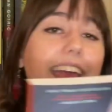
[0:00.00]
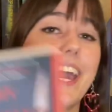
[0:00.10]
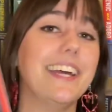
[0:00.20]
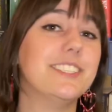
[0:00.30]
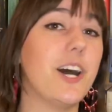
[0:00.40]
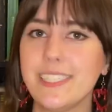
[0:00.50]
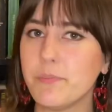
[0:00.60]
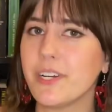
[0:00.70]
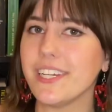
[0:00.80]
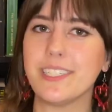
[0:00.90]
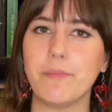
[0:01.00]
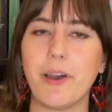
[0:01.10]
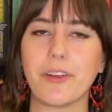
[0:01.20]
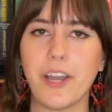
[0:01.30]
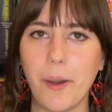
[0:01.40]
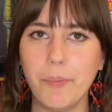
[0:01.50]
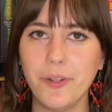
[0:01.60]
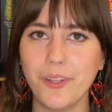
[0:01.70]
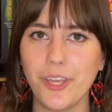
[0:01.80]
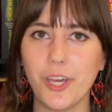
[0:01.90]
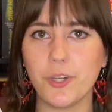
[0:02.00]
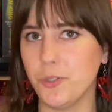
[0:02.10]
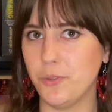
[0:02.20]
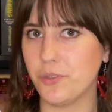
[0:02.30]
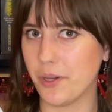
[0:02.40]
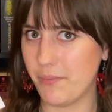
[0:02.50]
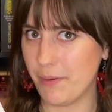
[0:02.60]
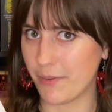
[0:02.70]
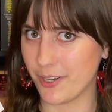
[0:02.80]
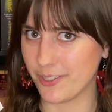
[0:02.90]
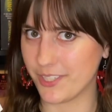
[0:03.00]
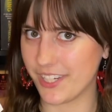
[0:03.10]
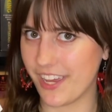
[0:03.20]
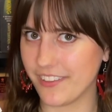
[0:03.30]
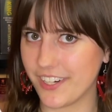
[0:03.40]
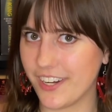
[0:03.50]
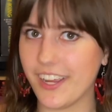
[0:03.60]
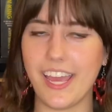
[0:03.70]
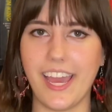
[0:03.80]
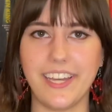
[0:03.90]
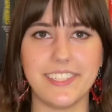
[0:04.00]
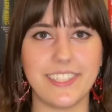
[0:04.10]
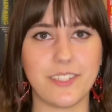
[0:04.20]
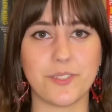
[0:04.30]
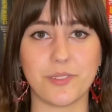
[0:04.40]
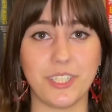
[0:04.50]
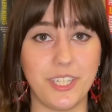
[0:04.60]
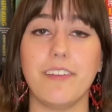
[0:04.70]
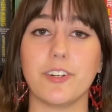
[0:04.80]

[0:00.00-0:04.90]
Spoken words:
and this book is about a couple who commit murders together, and it sounds really good.